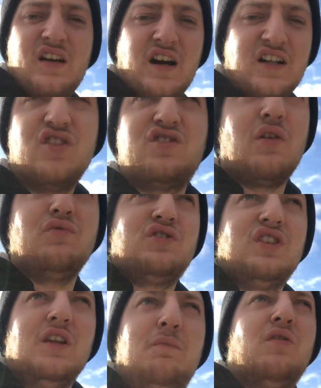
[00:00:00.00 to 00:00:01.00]
I just don't
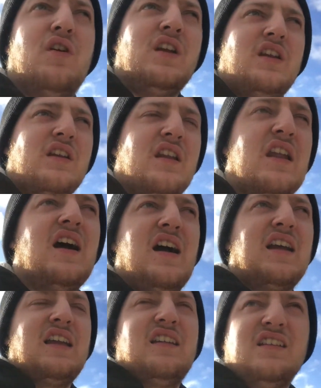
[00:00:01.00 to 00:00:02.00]
see the point, and the
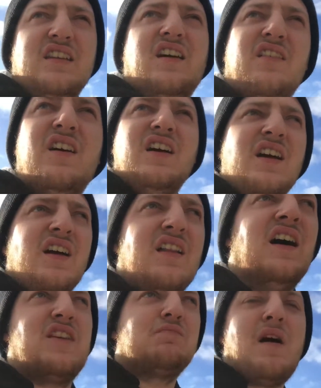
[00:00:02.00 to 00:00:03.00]
idea, you know,
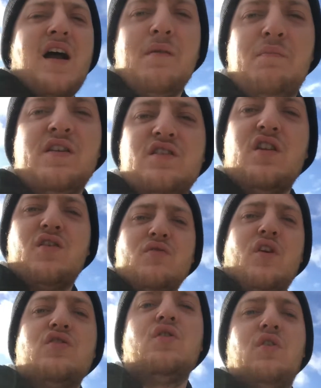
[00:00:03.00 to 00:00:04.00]
that's my opinion,
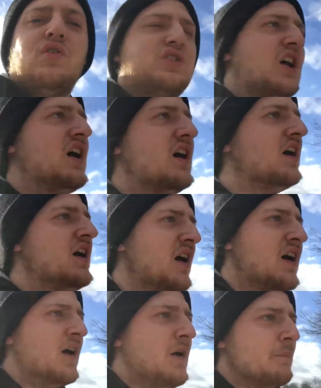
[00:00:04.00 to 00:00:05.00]
not yours.
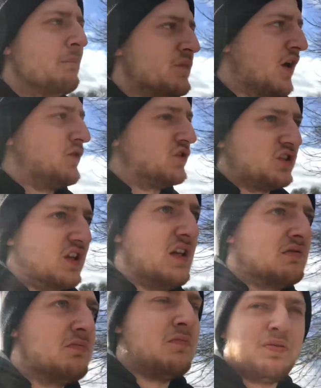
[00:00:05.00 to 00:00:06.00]

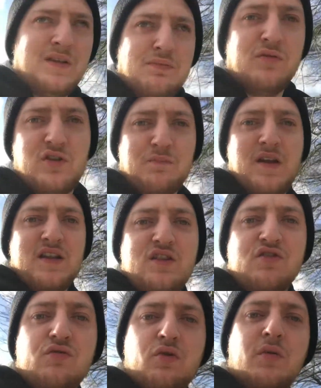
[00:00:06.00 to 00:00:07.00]
Obviously, people's
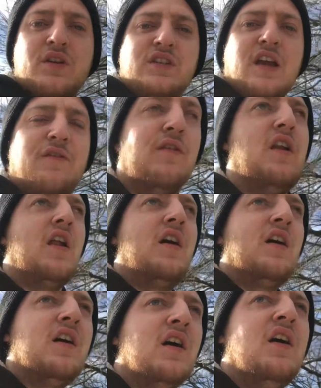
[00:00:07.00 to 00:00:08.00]
opinions are always different.
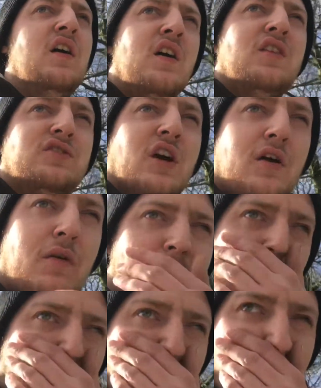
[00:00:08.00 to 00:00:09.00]

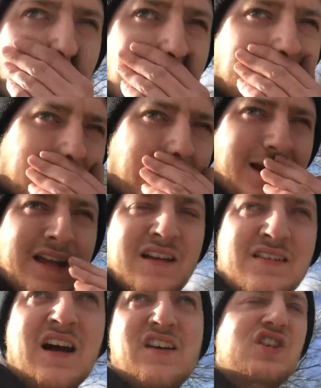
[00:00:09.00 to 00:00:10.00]
So, like I say,
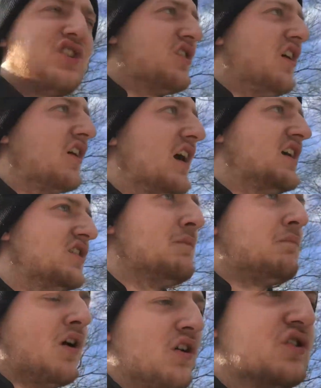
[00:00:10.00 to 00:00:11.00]
that's your
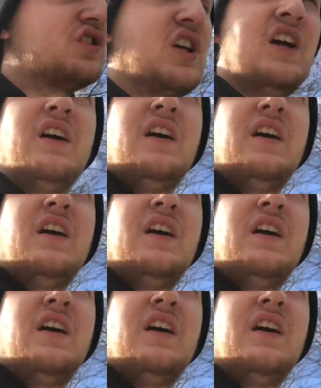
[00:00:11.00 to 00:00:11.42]
Stargazing pods.